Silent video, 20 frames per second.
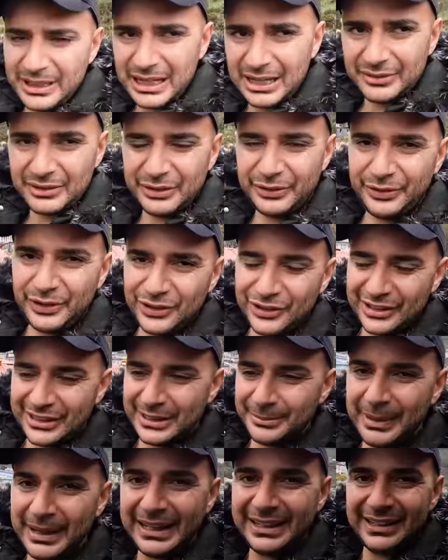we have
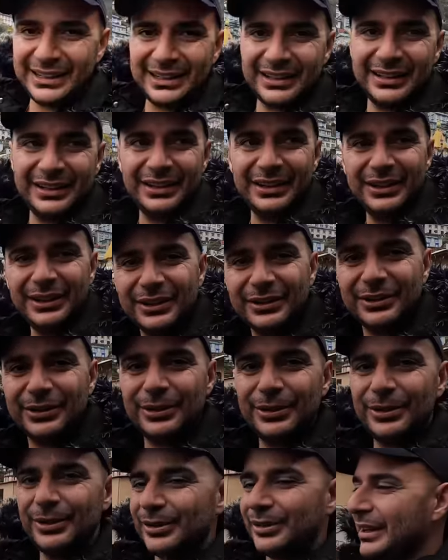officially made it
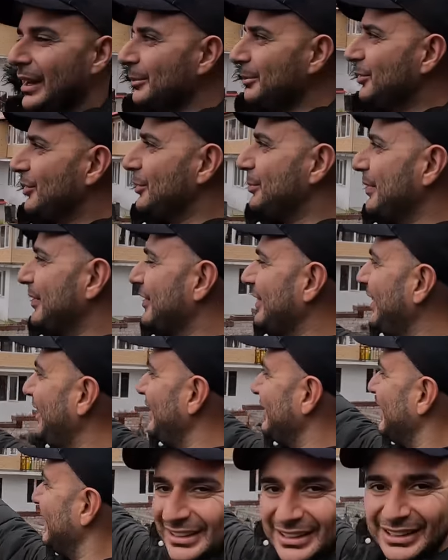to Namche
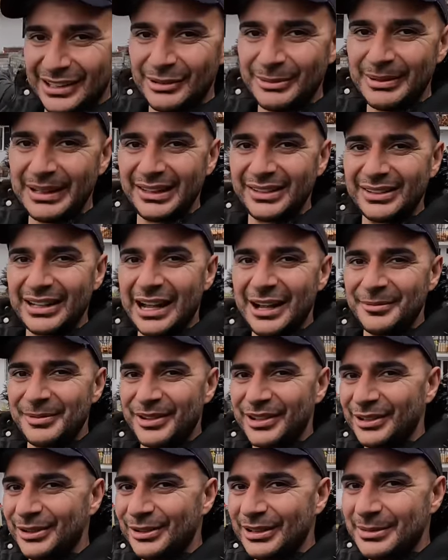Bazaar. Look at this place,
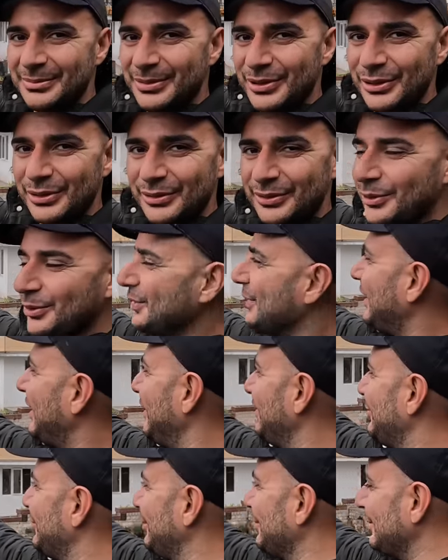absolutely beautiful,
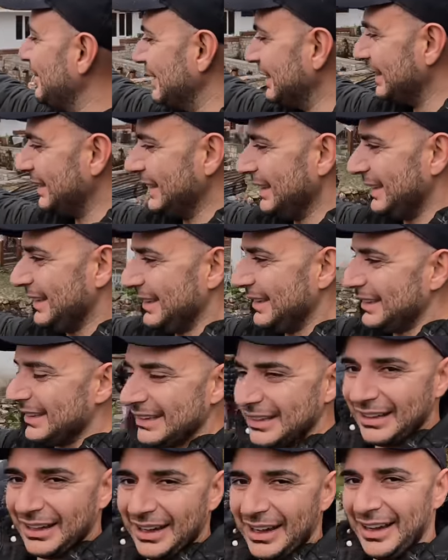colourful.
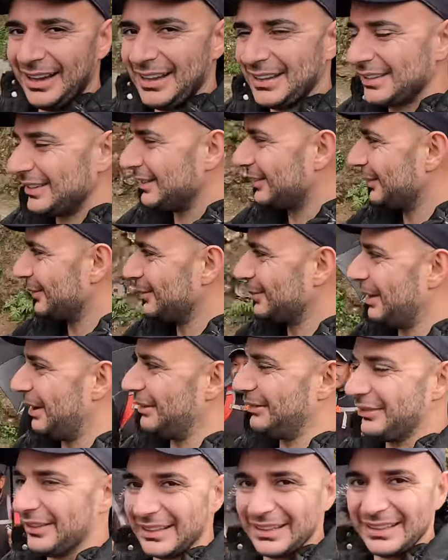Ah, it's all
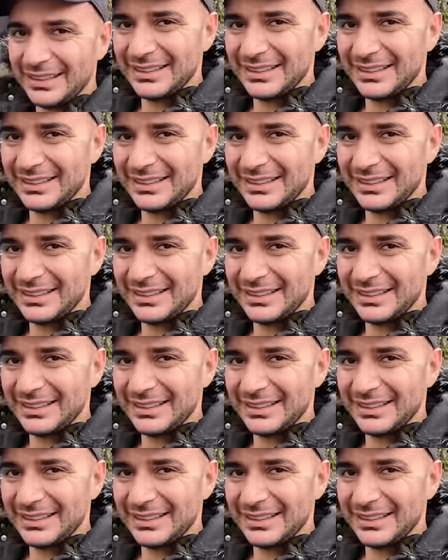worth it.